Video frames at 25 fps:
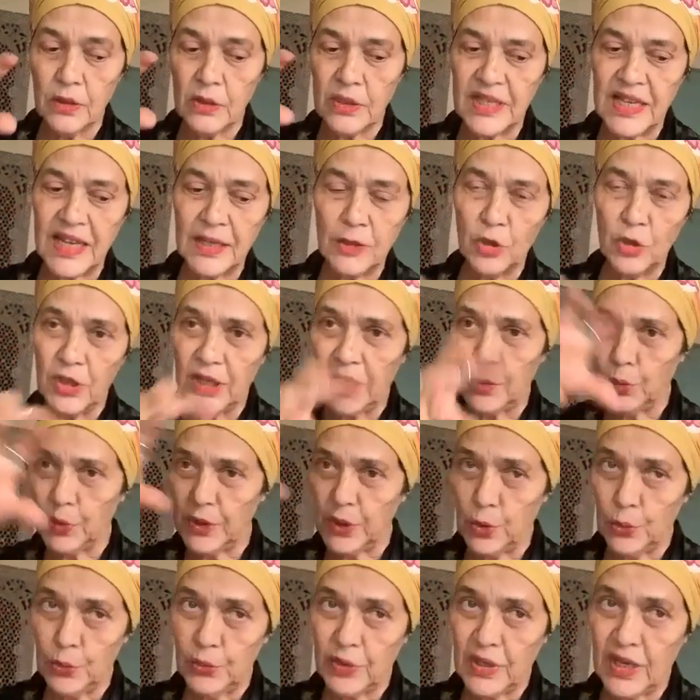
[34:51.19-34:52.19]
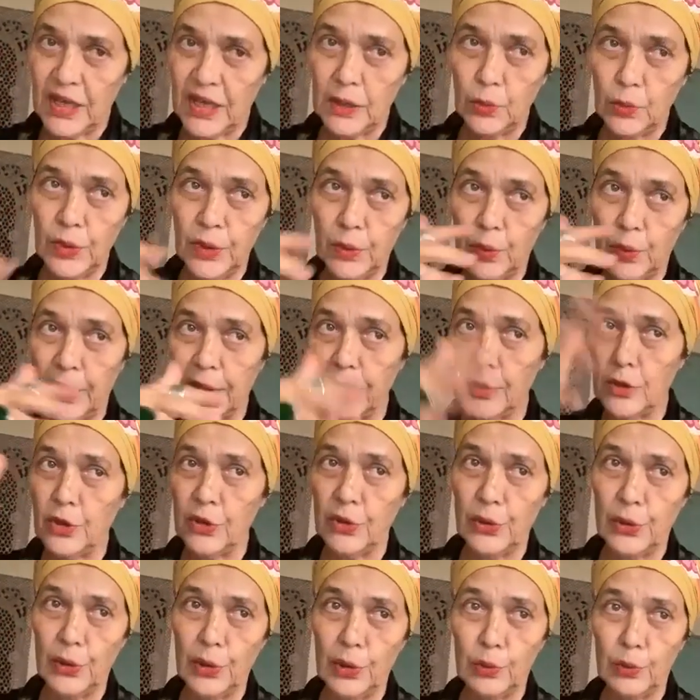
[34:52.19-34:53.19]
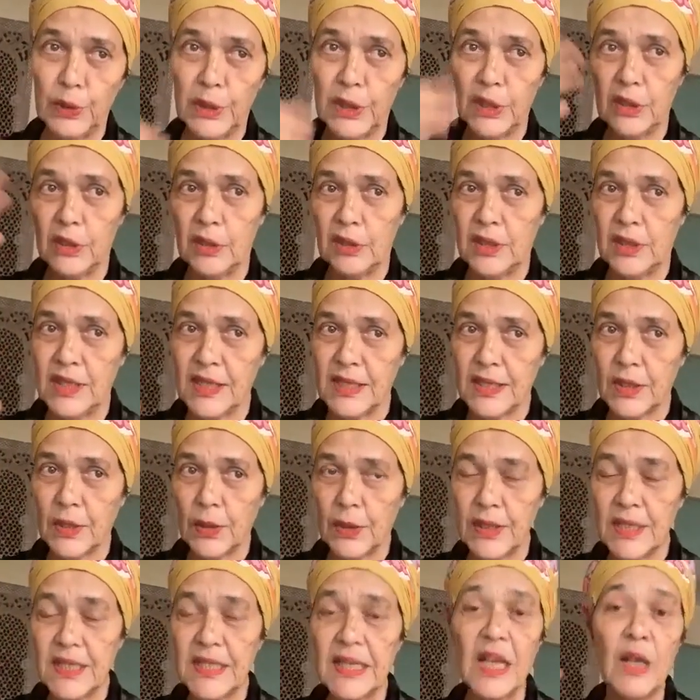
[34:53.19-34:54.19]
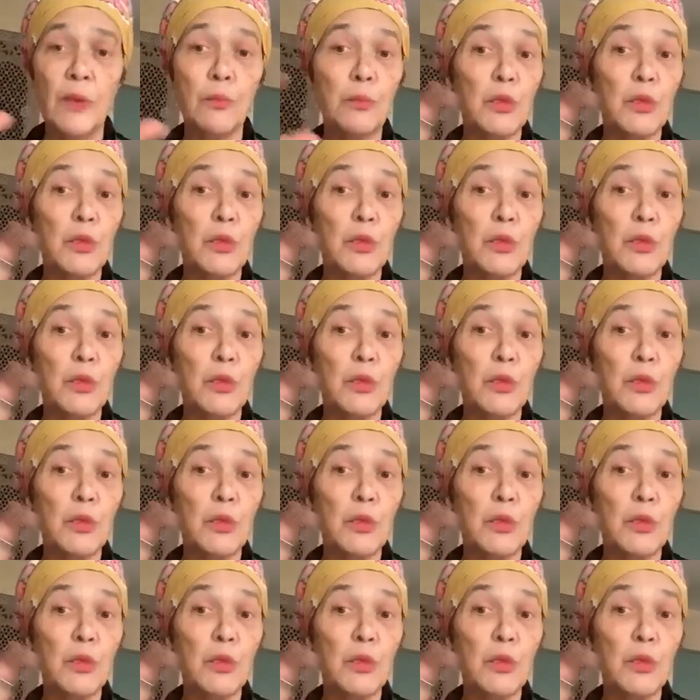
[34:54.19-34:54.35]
The Saturday we do that. We wander, we discuss,